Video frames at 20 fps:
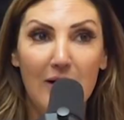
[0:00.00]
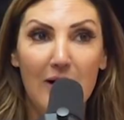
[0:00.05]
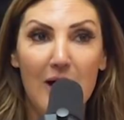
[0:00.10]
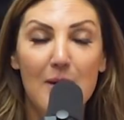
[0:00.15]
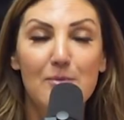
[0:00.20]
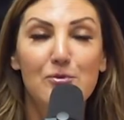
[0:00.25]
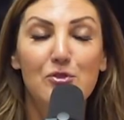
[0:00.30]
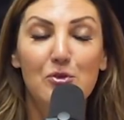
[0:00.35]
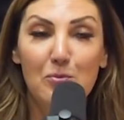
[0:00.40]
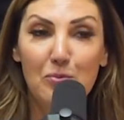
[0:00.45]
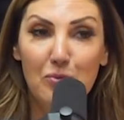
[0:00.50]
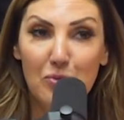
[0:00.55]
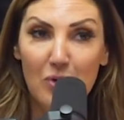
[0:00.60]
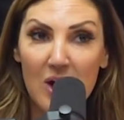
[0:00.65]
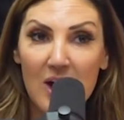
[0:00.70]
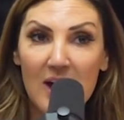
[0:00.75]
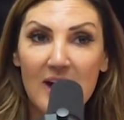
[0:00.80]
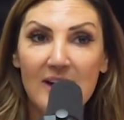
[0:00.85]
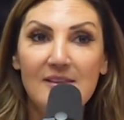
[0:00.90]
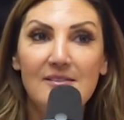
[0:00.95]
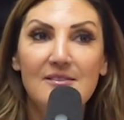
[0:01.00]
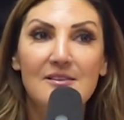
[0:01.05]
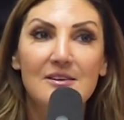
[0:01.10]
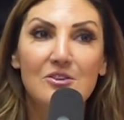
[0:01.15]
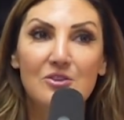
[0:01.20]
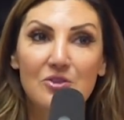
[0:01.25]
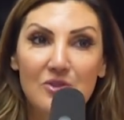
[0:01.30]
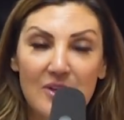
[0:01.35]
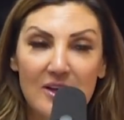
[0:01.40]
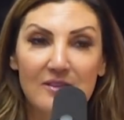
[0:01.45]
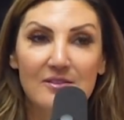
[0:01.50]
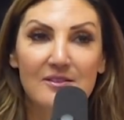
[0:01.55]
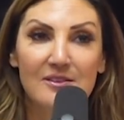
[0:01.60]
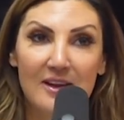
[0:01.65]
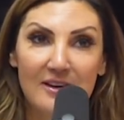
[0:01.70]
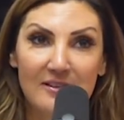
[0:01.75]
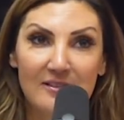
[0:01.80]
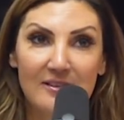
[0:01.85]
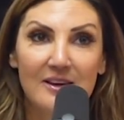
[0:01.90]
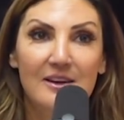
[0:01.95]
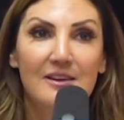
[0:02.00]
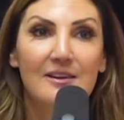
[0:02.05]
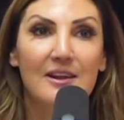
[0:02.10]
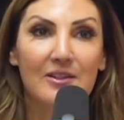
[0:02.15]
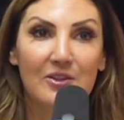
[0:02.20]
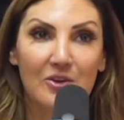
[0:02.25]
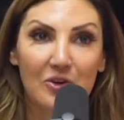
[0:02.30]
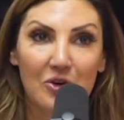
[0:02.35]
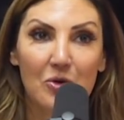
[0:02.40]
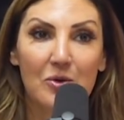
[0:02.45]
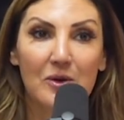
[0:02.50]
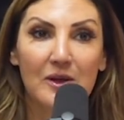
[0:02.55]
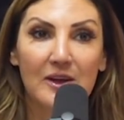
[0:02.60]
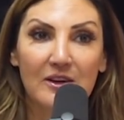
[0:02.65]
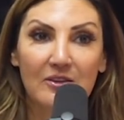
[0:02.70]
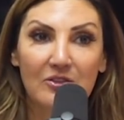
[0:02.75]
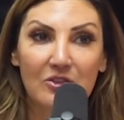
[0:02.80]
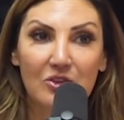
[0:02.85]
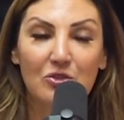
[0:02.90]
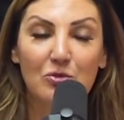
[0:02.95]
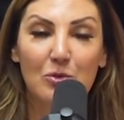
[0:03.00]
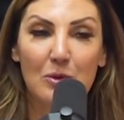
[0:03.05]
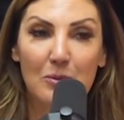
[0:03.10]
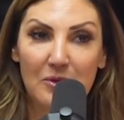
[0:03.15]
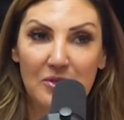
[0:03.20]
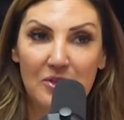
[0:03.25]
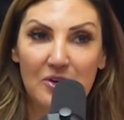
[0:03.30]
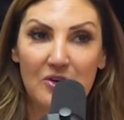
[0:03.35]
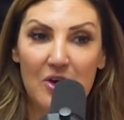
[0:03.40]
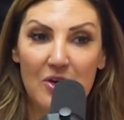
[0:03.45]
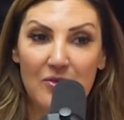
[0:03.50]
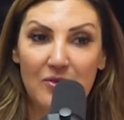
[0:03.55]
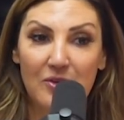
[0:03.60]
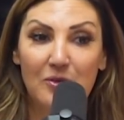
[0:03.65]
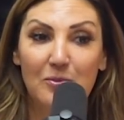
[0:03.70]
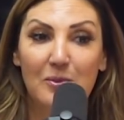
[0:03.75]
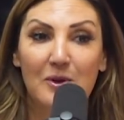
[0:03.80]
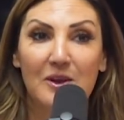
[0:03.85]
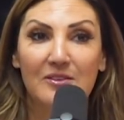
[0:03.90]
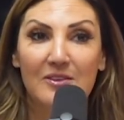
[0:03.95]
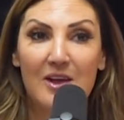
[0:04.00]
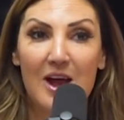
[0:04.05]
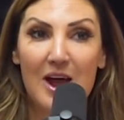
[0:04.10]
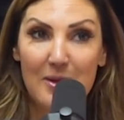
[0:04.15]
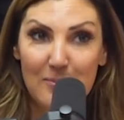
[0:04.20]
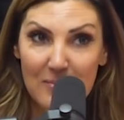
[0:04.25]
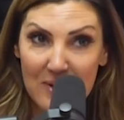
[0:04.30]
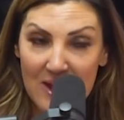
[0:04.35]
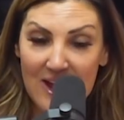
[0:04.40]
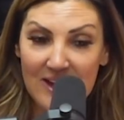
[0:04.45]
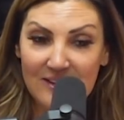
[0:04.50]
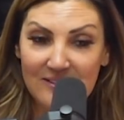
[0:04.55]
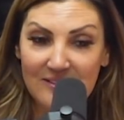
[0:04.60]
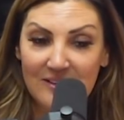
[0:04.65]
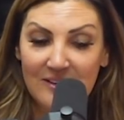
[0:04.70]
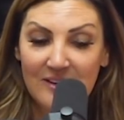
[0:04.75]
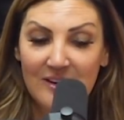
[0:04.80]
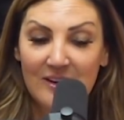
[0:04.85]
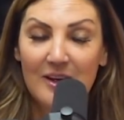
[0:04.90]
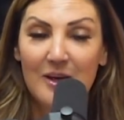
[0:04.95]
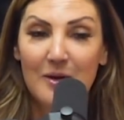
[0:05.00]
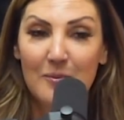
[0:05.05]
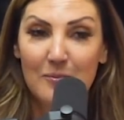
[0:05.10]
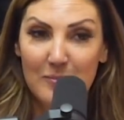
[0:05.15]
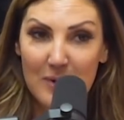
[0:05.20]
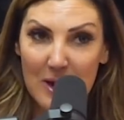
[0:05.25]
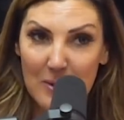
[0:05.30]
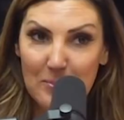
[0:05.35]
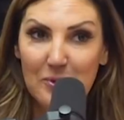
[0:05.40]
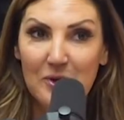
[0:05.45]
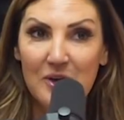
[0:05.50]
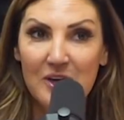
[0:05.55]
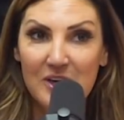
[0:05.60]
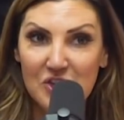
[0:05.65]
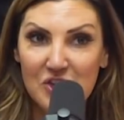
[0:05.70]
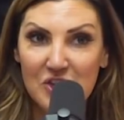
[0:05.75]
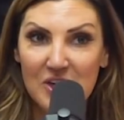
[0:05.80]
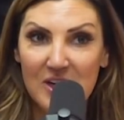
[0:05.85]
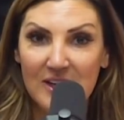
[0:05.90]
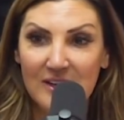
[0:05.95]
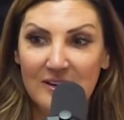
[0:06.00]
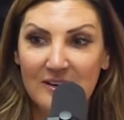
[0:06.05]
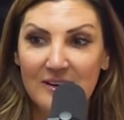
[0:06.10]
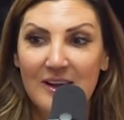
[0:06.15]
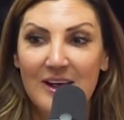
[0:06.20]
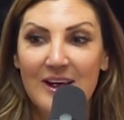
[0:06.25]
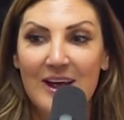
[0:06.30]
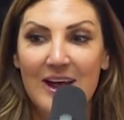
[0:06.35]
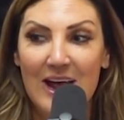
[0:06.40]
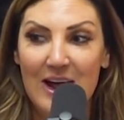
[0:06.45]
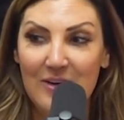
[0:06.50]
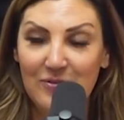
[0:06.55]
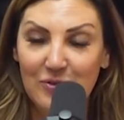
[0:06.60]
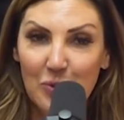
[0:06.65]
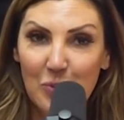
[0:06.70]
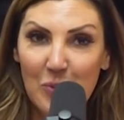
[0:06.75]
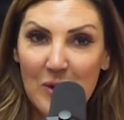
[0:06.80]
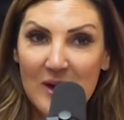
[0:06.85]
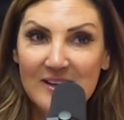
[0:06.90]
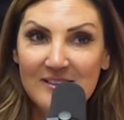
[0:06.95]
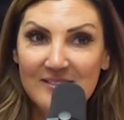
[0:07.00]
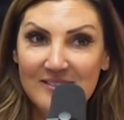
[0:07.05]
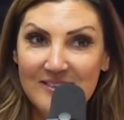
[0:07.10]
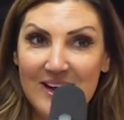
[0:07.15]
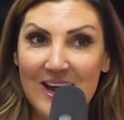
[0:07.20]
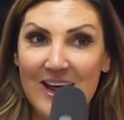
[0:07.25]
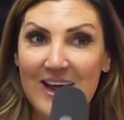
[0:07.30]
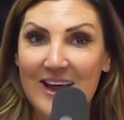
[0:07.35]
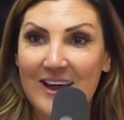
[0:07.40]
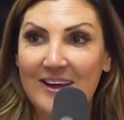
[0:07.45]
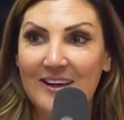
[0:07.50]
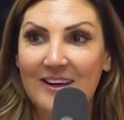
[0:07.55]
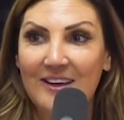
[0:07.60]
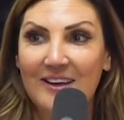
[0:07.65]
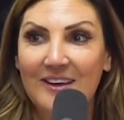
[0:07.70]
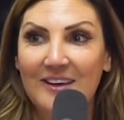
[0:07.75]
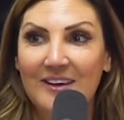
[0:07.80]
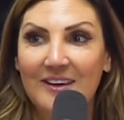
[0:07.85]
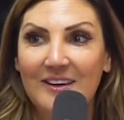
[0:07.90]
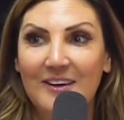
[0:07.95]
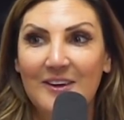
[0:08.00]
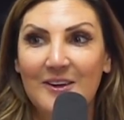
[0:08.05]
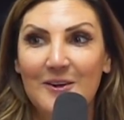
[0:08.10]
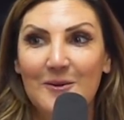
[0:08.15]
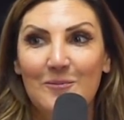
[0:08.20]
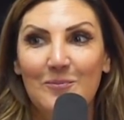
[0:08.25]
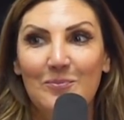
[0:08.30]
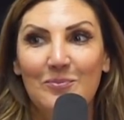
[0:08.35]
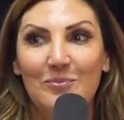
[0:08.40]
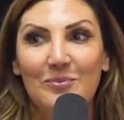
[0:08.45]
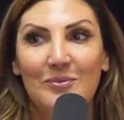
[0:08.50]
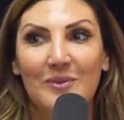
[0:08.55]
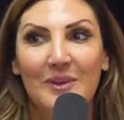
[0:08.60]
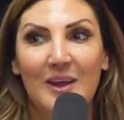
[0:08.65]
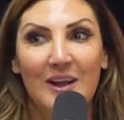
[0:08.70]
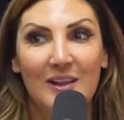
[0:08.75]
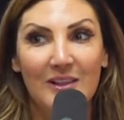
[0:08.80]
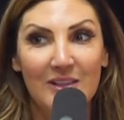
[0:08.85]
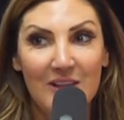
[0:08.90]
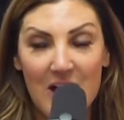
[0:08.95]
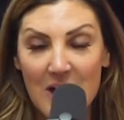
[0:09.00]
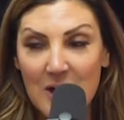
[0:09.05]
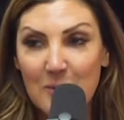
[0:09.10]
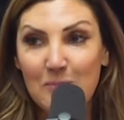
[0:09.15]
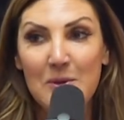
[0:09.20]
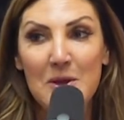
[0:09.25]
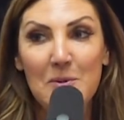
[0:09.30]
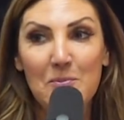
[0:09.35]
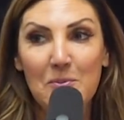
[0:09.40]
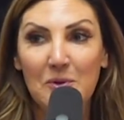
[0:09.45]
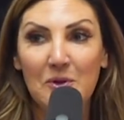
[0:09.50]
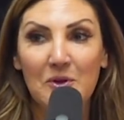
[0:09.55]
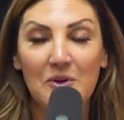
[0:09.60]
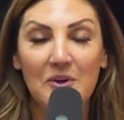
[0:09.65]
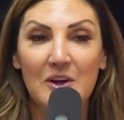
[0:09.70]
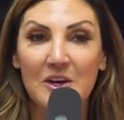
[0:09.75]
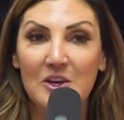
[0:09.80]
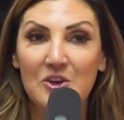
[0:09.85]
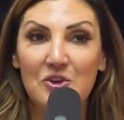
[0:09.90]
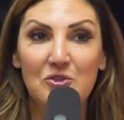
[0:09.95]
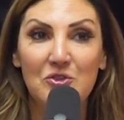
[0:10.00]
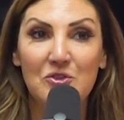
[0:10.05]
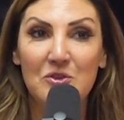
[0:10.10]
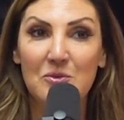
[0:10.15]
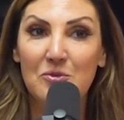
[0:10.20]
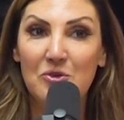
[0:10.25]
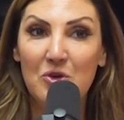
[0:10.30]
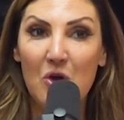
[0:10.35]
I'm surprised in 2019 that they're going to swim with the dolphins because I bet my prediction after Wednesday, a lot of people are going to do some